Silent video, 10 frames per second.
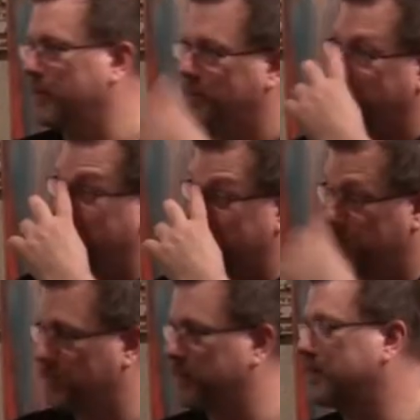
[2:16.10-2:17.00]

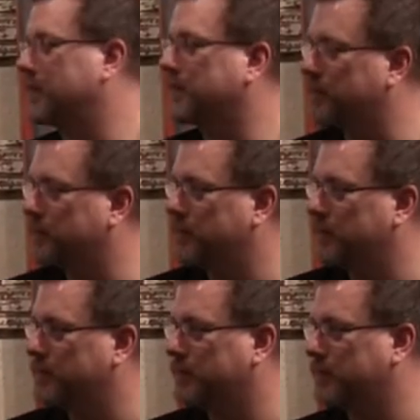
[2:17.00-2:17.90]

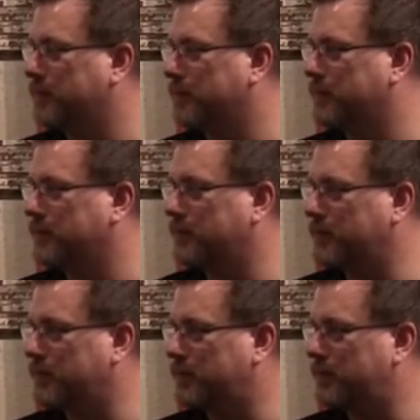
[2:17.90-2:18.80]

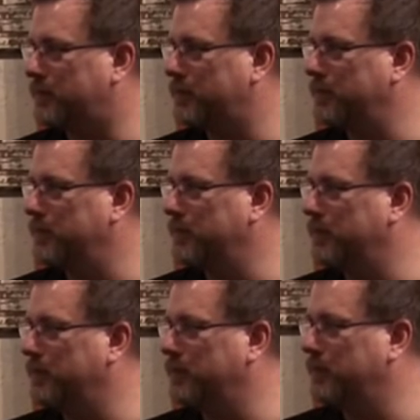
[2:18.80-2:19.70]

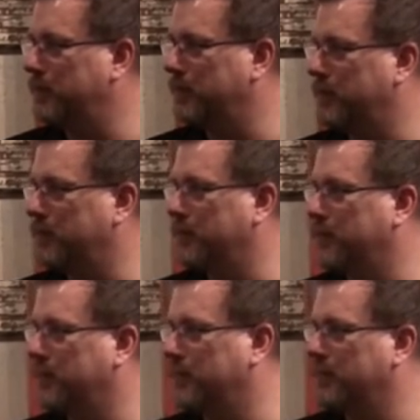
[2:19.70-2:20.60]

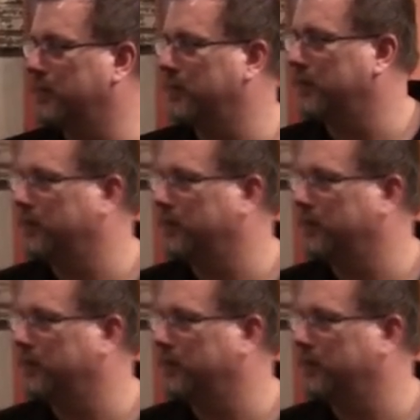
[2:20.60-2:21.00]
(not speaking)